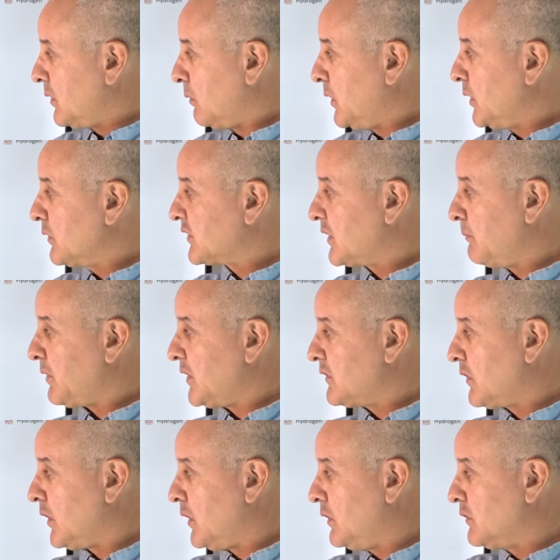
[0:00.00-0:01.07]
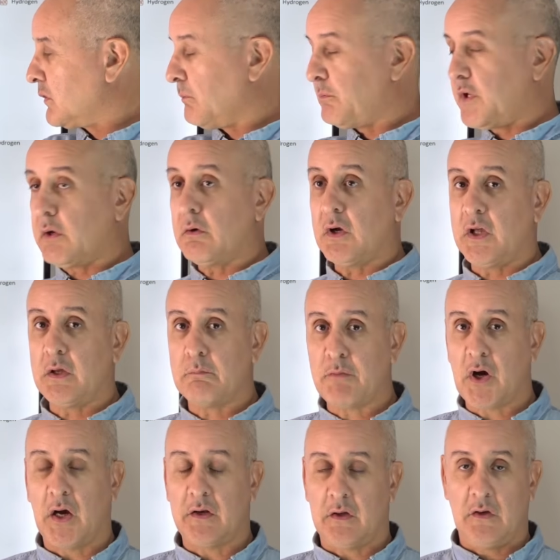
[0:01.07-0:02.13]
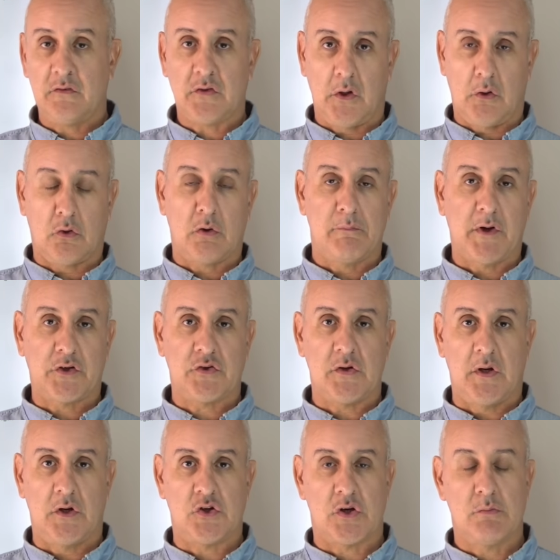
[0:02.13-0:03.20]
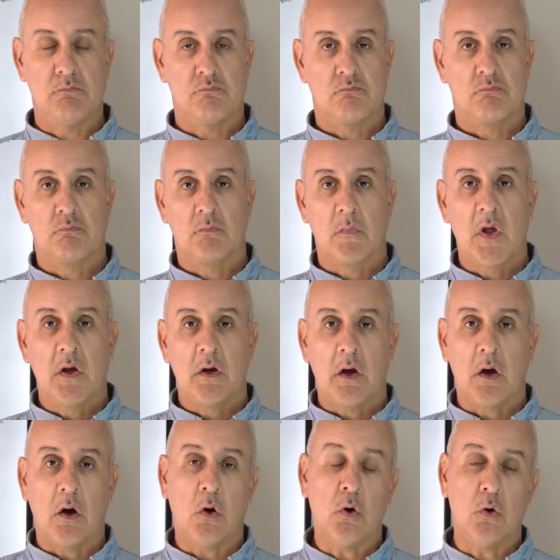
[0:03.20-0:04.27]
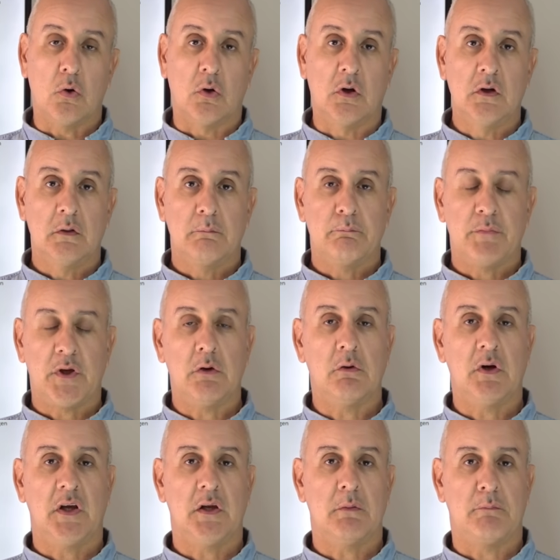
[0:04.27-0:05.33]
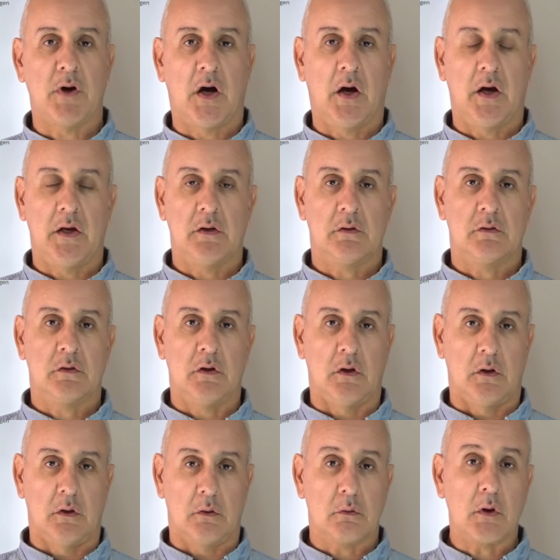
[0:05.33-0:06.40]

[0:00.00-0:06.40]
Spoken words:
the wheels can be turned purely by the internal combustion engine, or purely by the